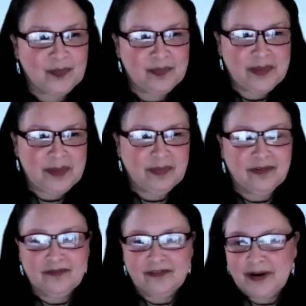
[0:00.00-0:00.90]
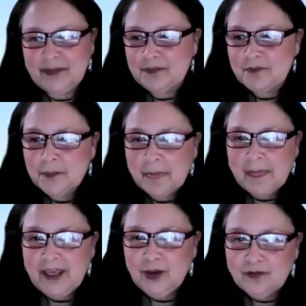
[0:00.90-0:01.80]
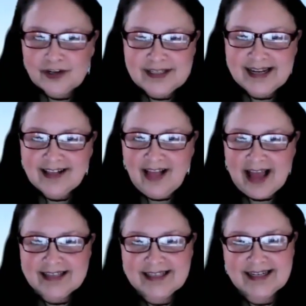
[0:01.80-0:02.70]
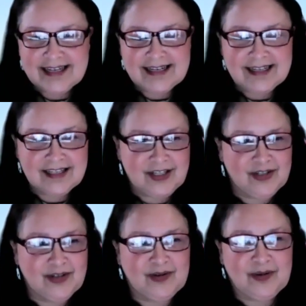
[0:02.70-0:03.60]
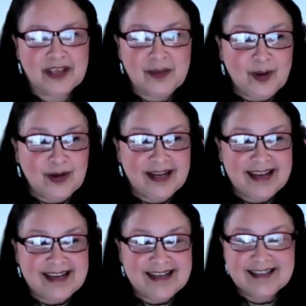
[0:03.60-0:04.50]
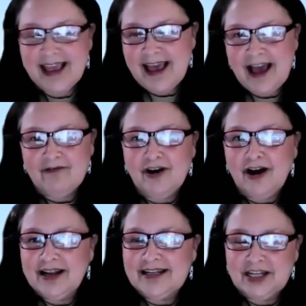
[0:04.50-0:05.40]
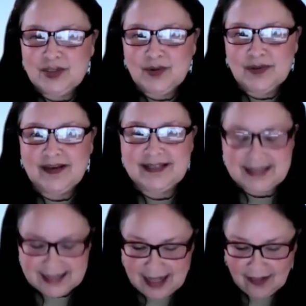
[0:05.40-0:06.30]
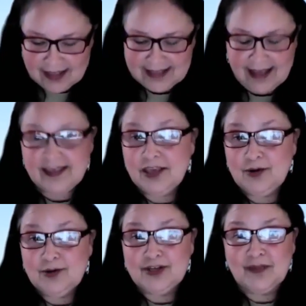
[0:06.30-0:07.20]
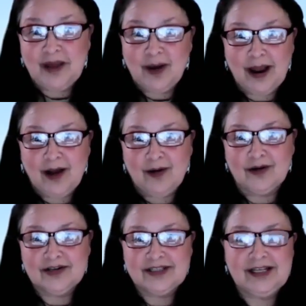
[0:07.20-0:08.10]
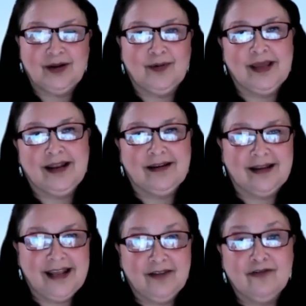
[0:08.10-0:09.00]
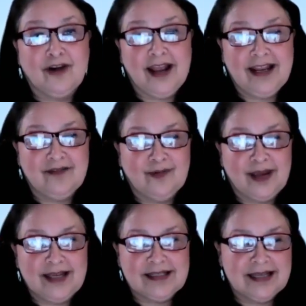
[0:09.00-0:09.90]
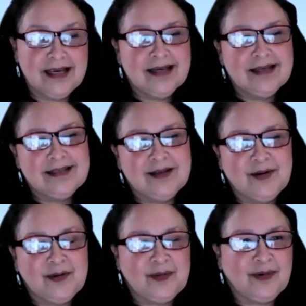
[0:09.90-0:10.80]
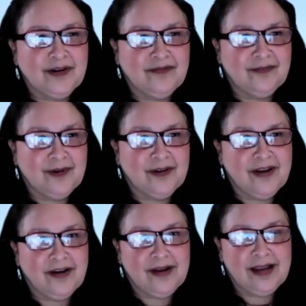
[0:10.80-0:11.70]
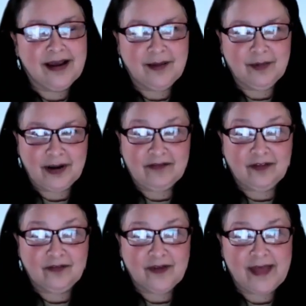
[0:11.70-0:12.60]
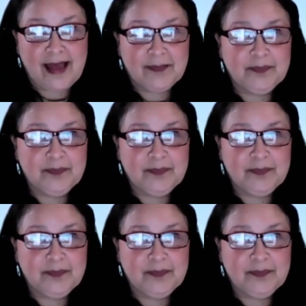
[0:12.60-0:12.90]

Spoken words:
people from university classes to communities have gotten in touch with us and tell us that they use our power hours, in a variety of ways. So we're very grateful for that.